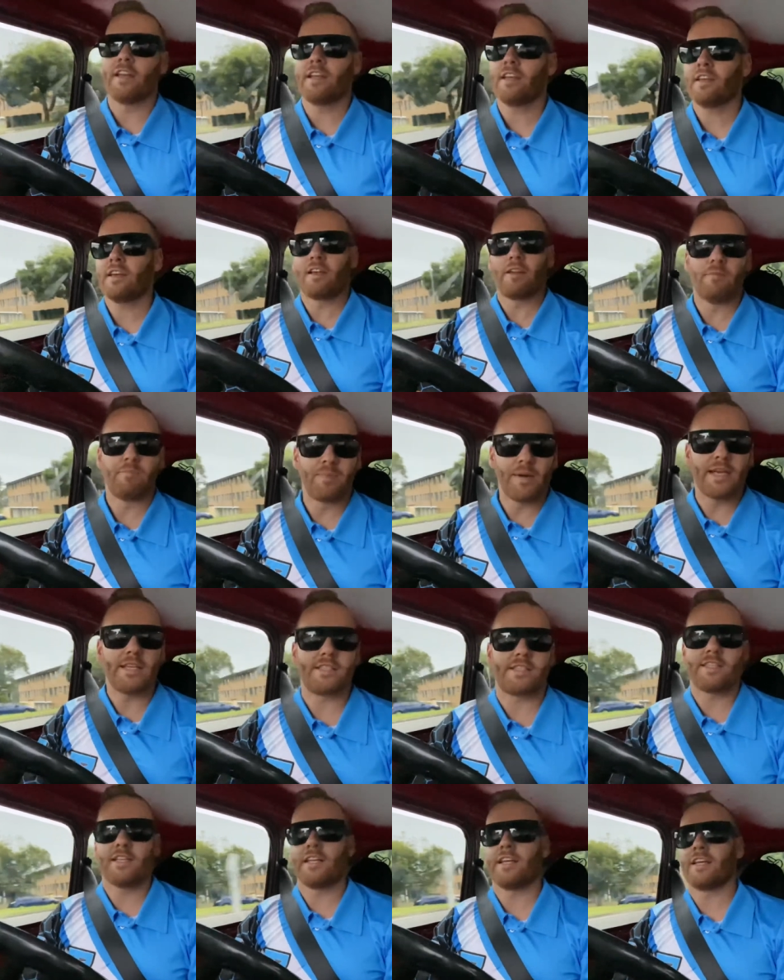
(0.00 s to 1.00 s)
and it beats
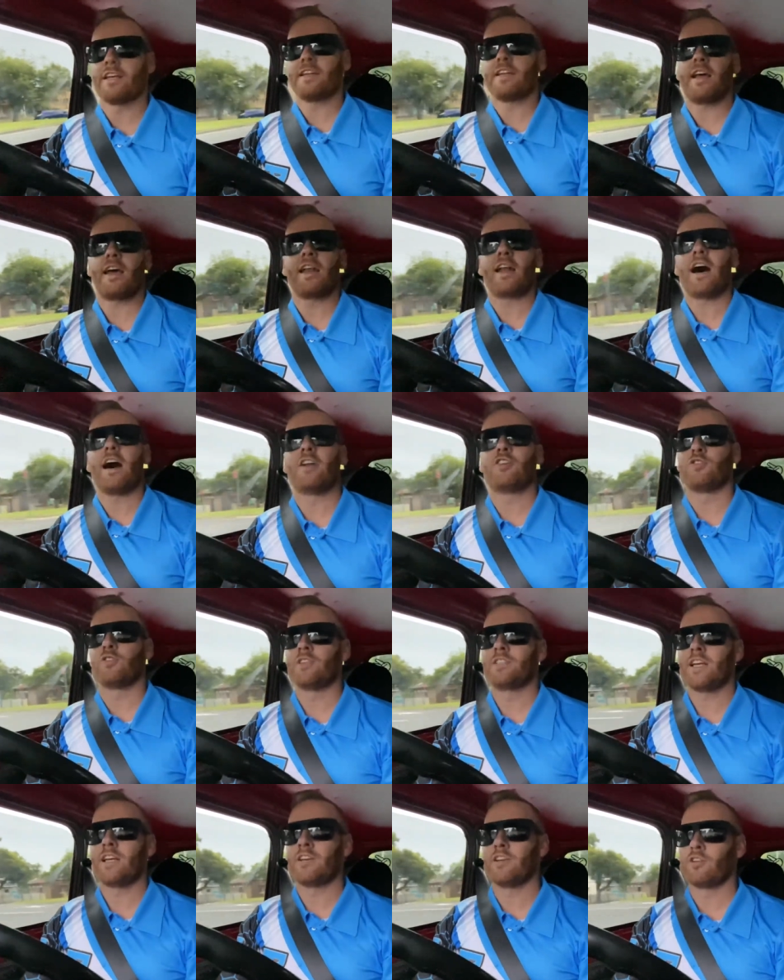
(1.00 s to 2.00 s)
sitting at
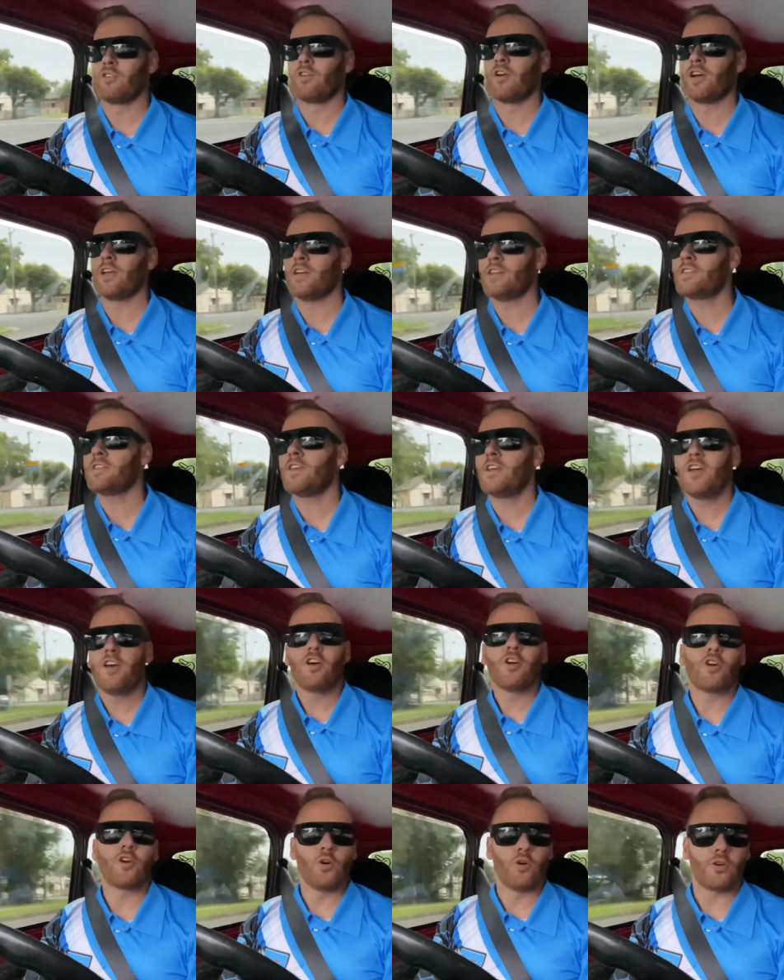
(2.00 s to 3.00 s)
110 degrees
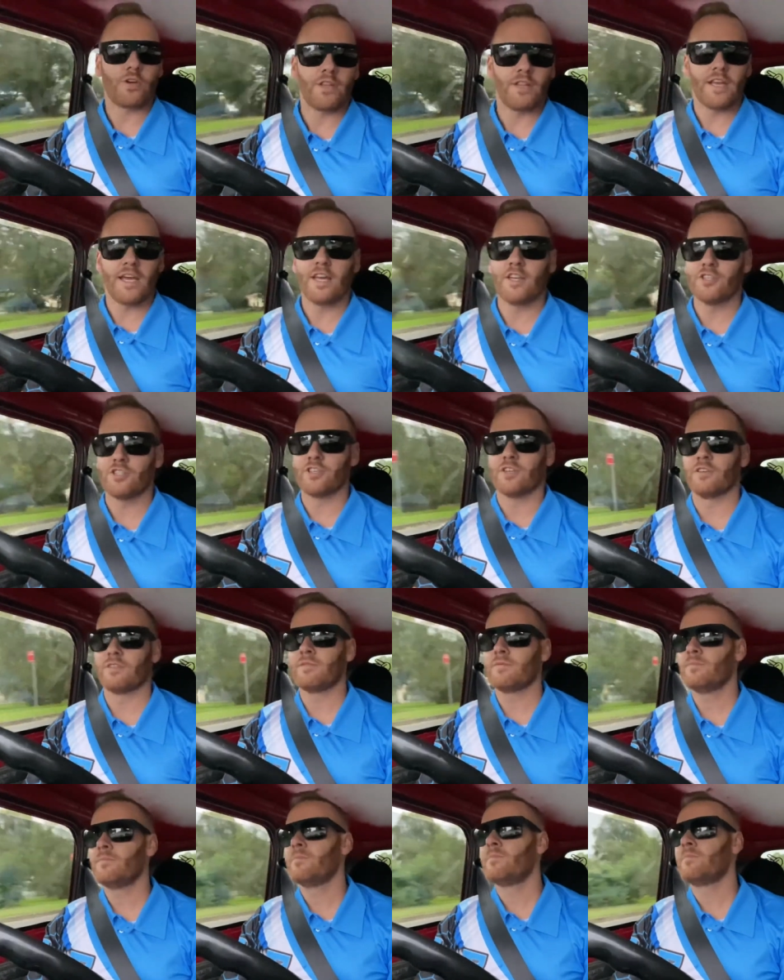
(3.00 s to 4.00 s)
cooking the engine.
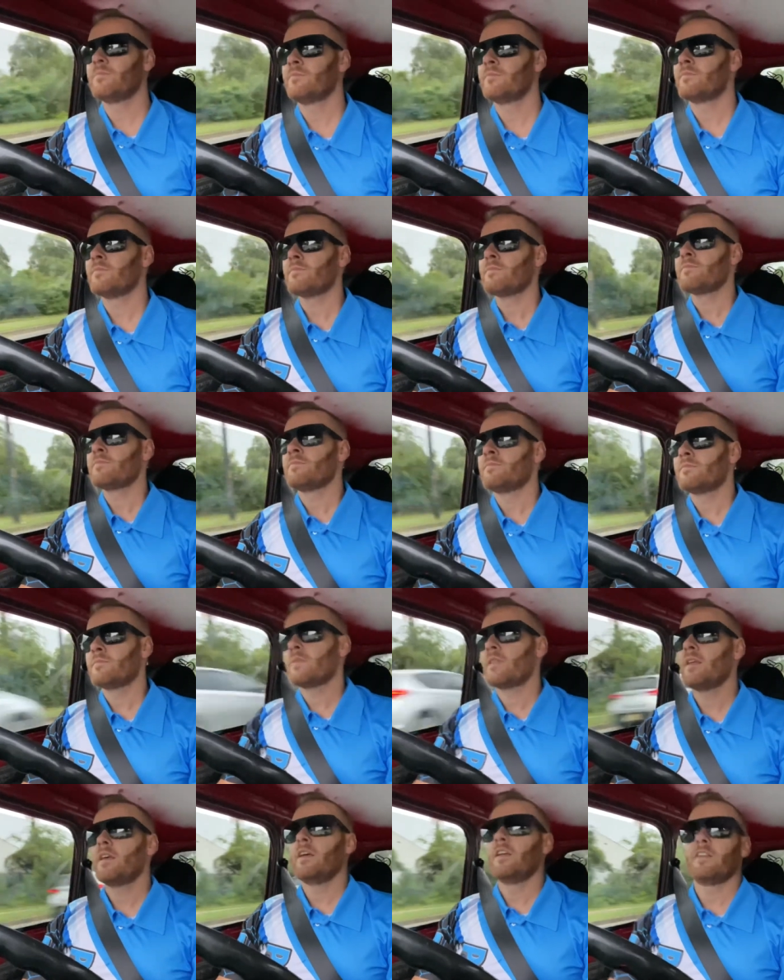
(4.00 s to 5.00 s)

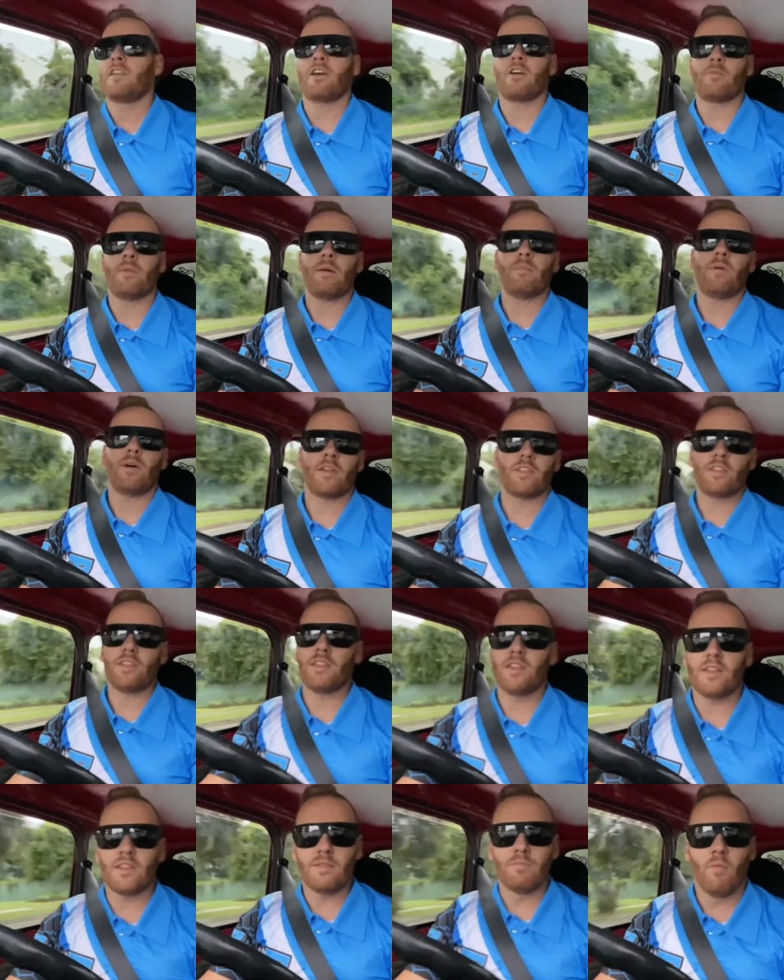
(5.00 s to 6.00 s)
Now remember,
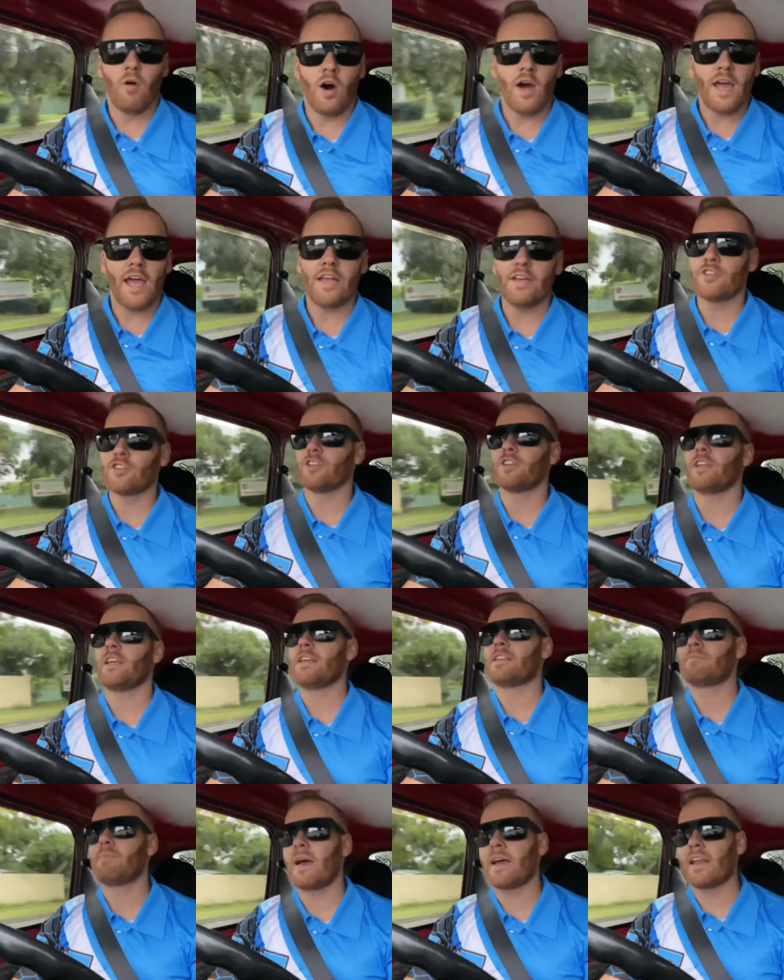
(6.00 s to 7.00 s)
my engine
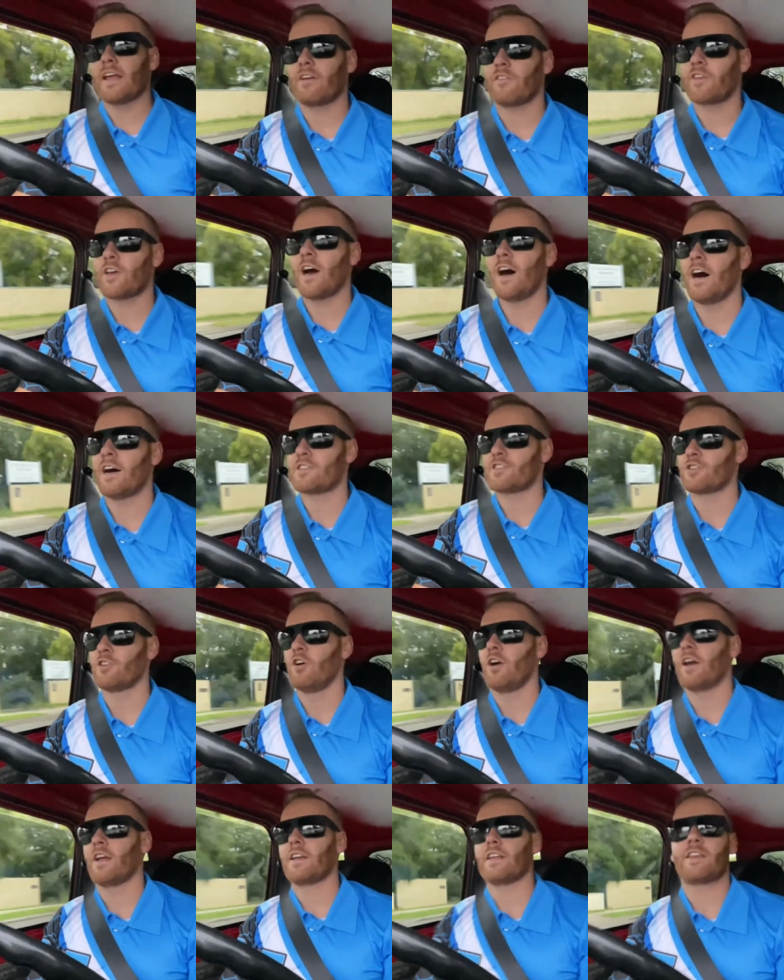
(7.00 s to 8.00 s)
is made out of cast
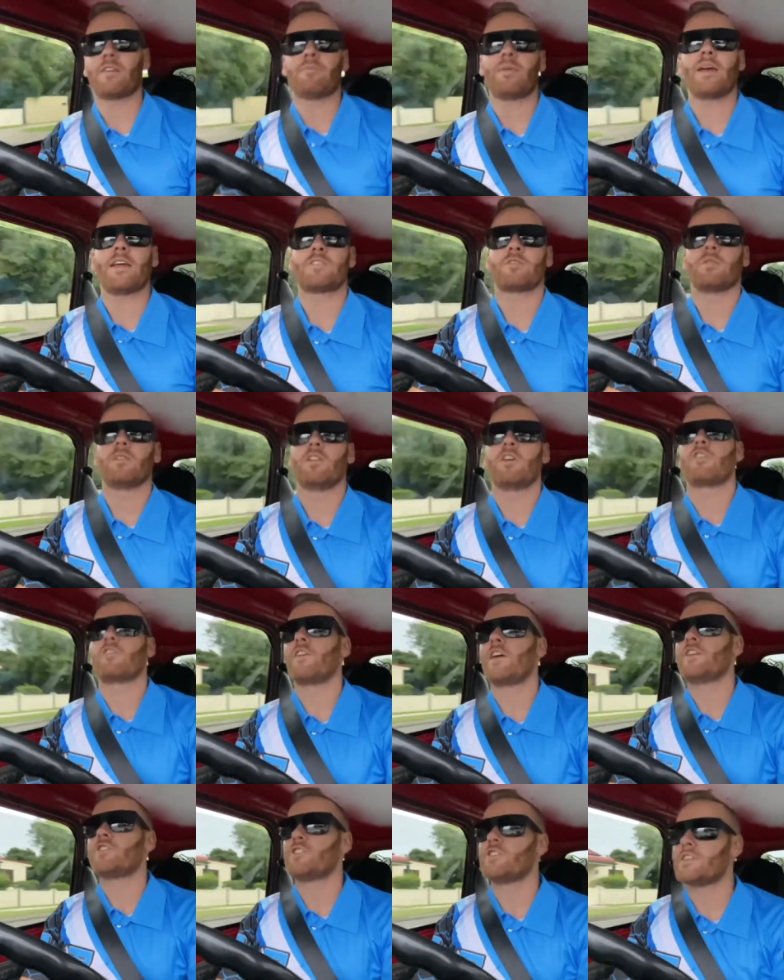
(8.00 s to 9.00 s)
iron compared to a lot of
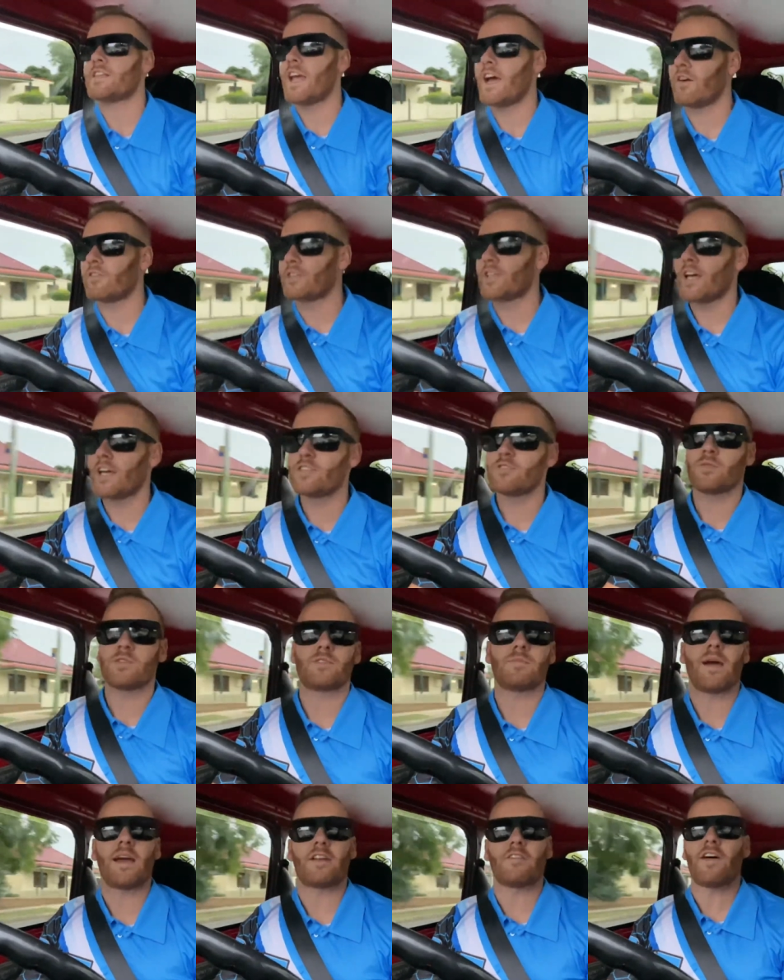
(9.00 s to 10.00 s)
engines nowadays which are
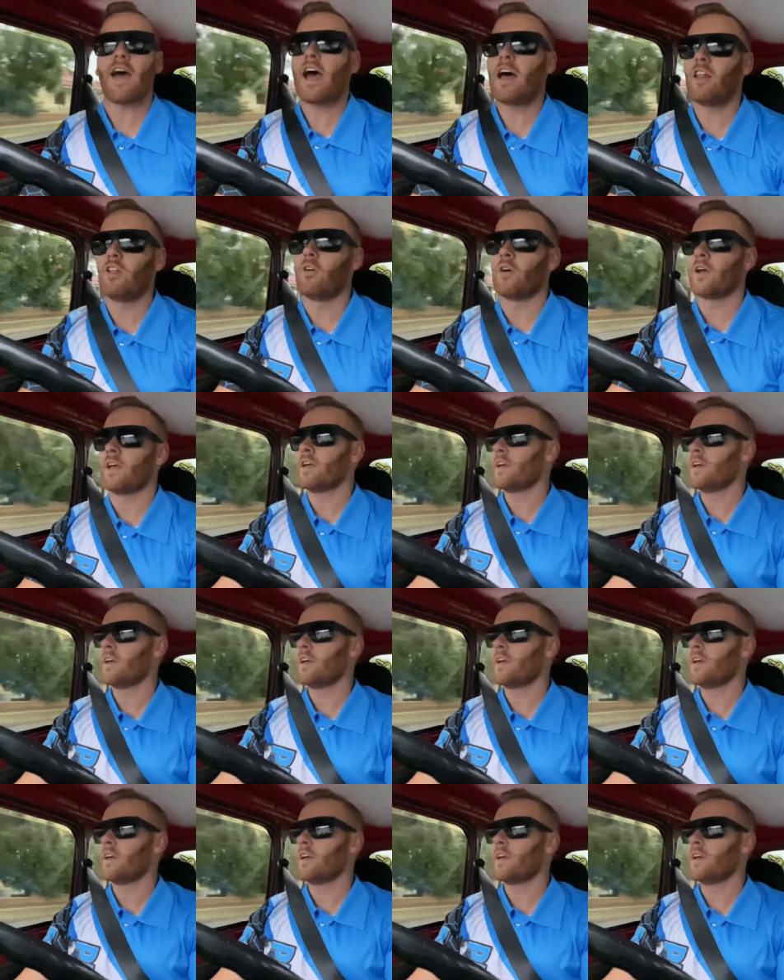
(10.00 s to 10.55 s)
made of alloy.